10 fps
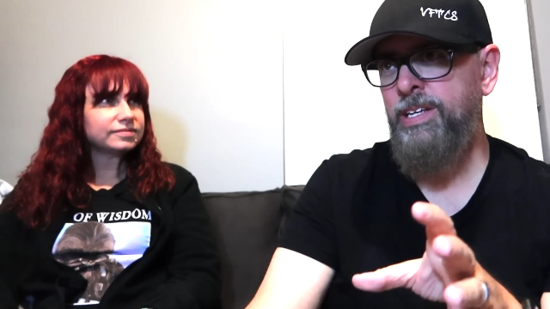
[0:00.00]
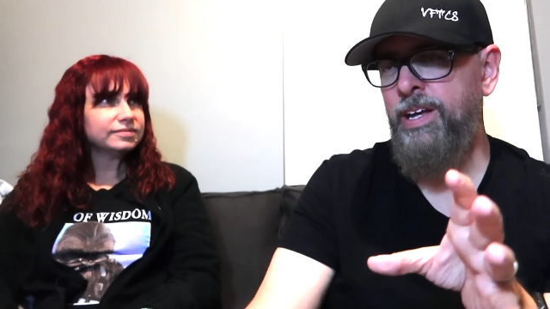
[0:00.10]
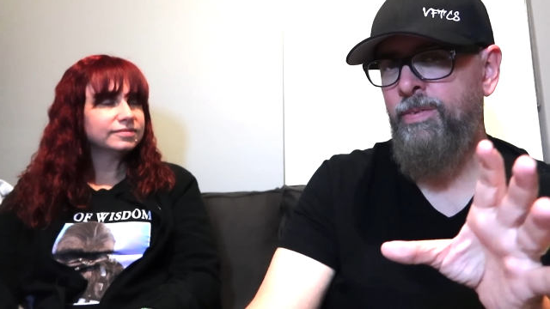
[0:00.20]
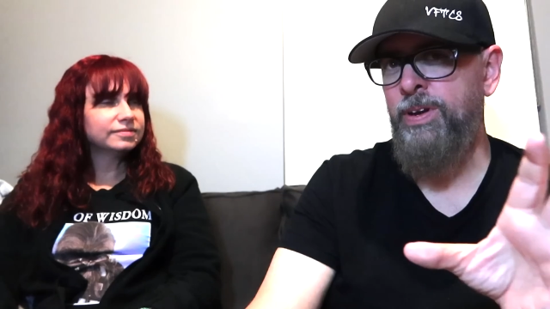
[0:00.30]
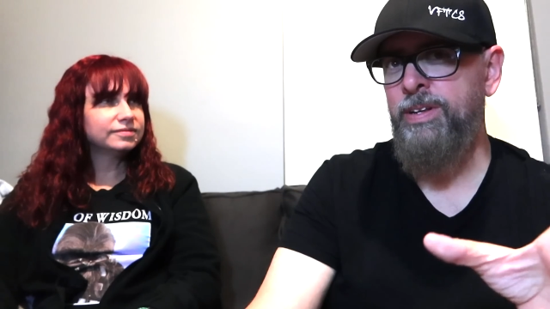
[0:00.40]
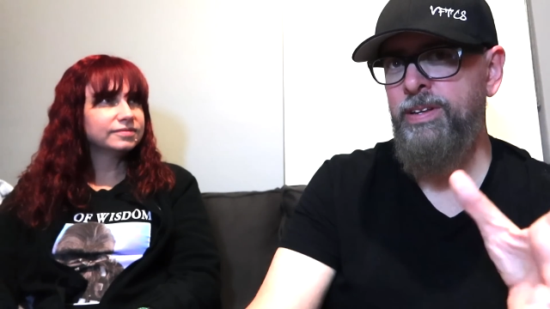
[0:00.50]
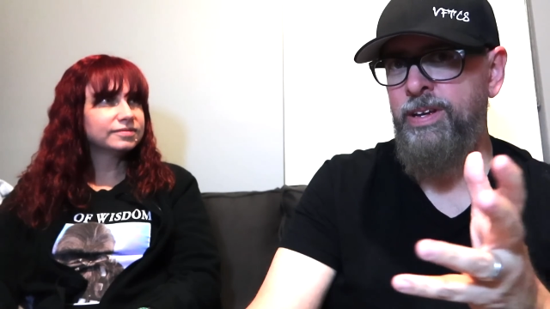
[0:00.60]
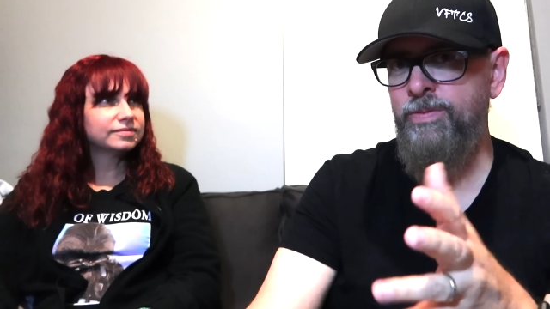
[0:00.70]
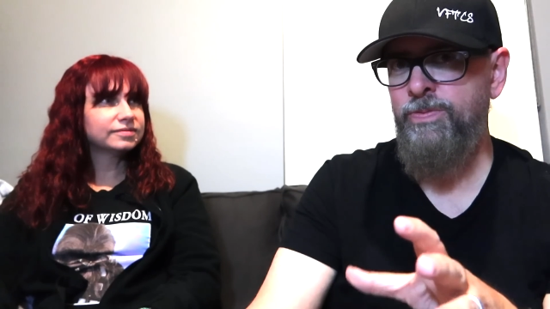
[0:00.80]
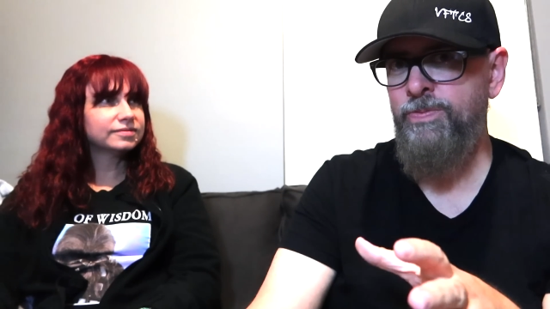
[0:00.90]
Speaker 1: I don't want to.
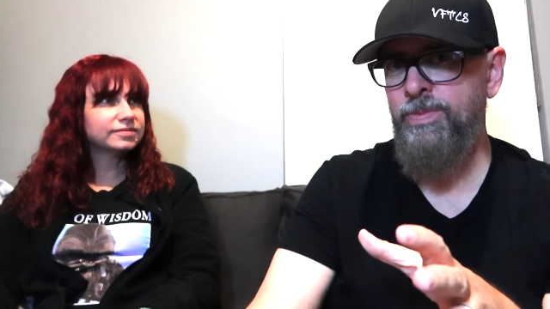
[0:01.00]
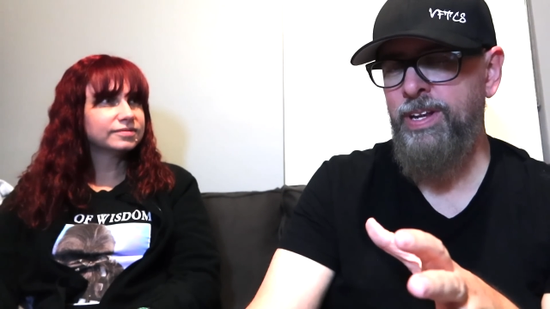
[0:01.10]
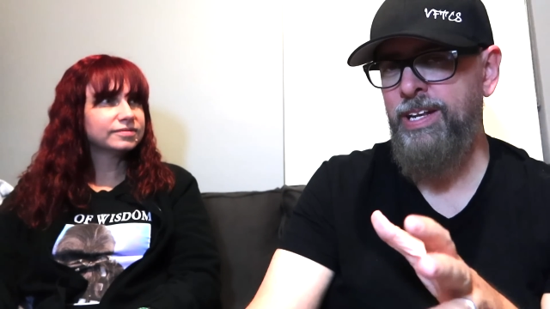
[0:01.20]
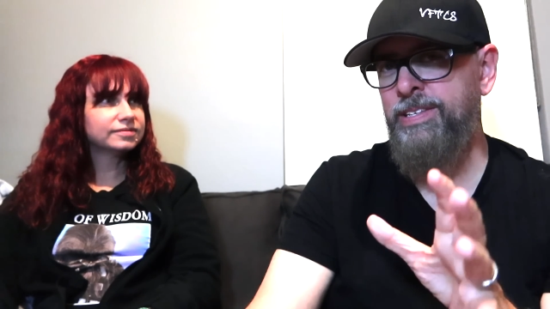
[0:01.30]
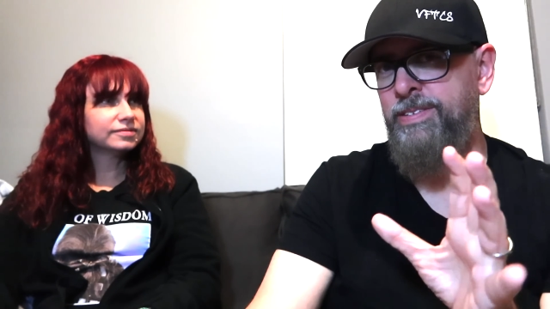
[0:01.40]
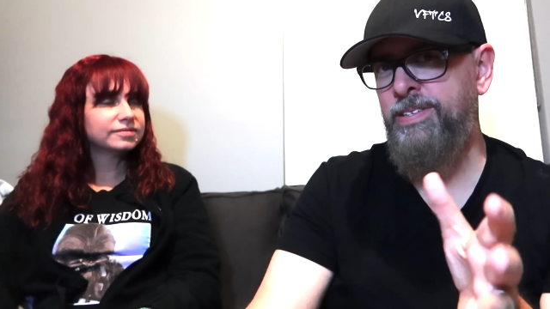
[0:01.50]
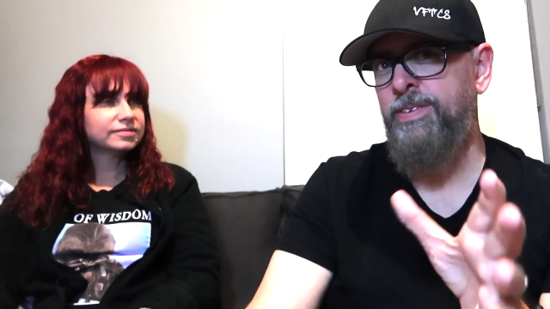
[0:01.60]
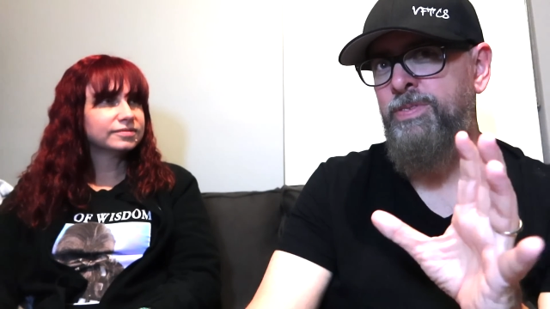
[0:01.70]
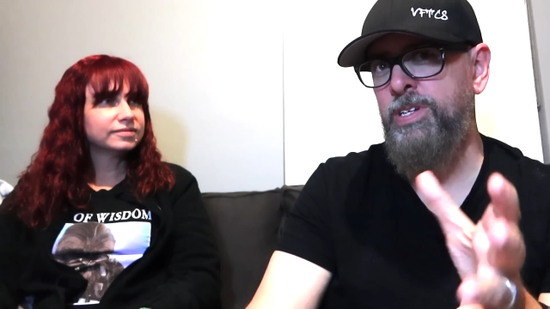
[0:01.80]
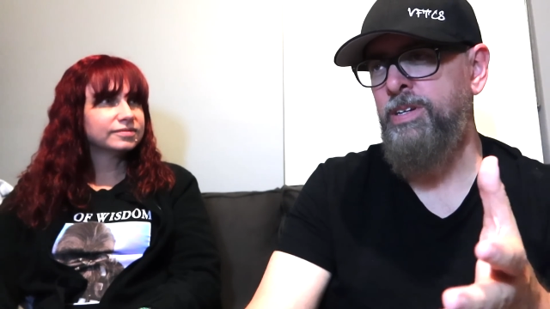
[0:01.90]
Conf- it's tough to